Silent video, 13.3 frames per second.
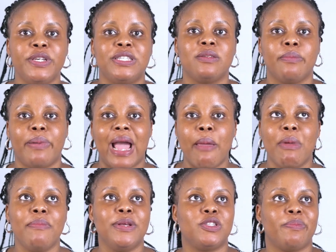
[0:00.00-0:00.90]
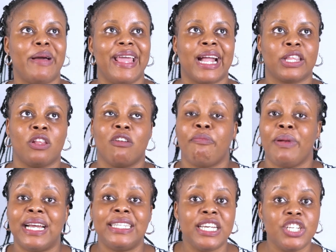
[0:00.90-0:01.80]
be to buy, maybe to buy a carton of
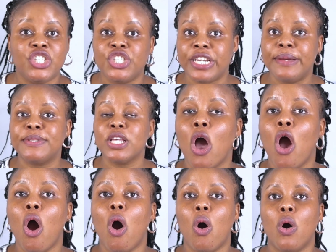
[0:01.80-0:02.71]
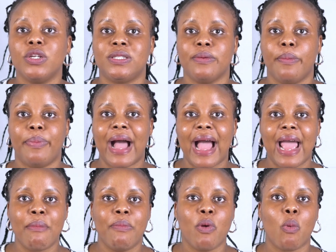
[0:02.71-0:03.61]
plantain chips, or to
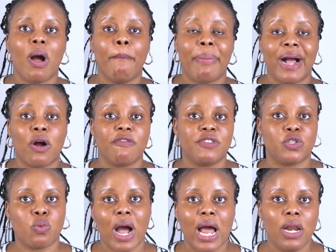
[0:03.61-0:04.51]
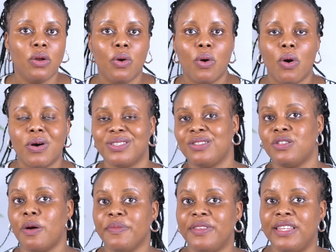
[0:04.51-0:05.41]
buy maybe one pack of swallow or
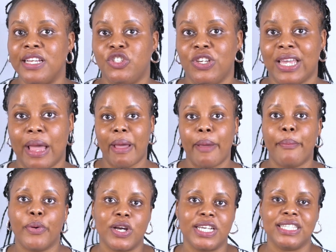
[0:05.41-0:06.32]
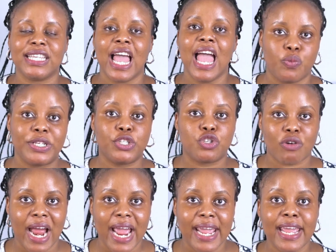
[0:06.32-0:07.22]
something. Do you get my point? We
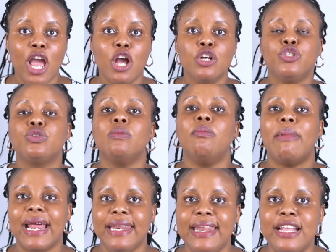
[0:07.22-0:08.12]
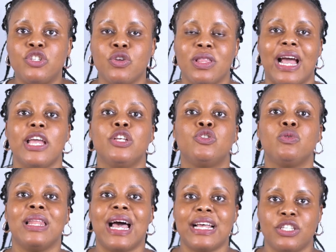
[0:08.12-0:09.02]
try to manage so that it
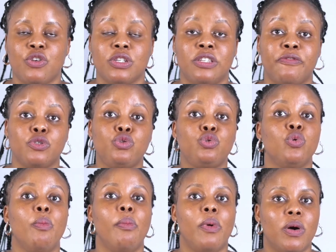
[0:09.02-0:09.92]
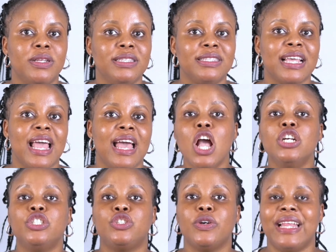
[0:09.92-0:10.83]
will last us for 2 months.
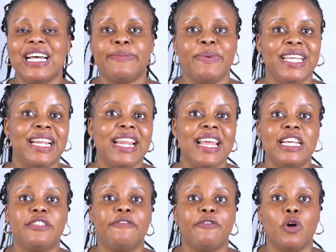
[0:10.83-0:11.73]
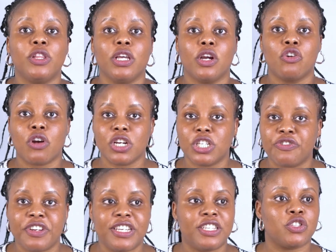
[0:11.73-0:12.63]
So that's basically it for the
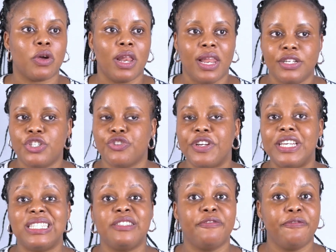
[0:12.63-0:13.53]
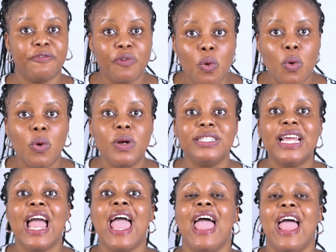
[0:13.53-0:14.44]
groceries, toiletries,
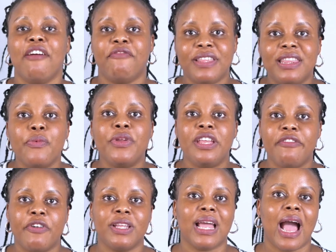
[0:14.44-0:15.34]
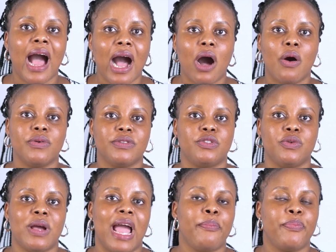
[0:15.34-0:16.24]
food, everything we need for the house.
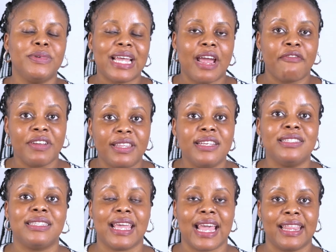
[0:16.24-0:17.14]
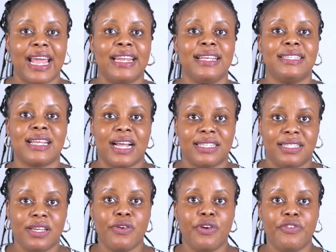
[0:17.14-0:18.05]
So I put everything together in this
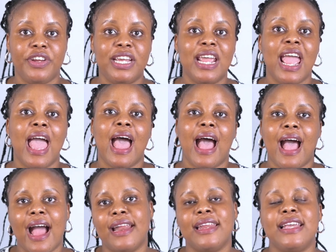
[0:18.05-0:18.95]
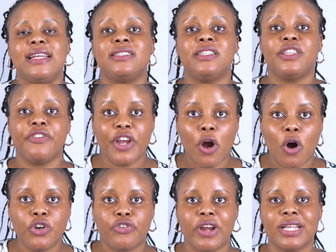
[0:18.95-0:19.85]
category, and it's
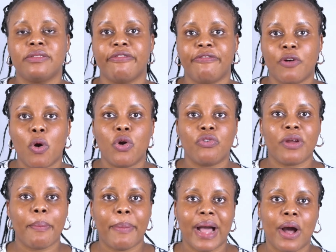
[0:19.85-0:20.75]
£300 to £400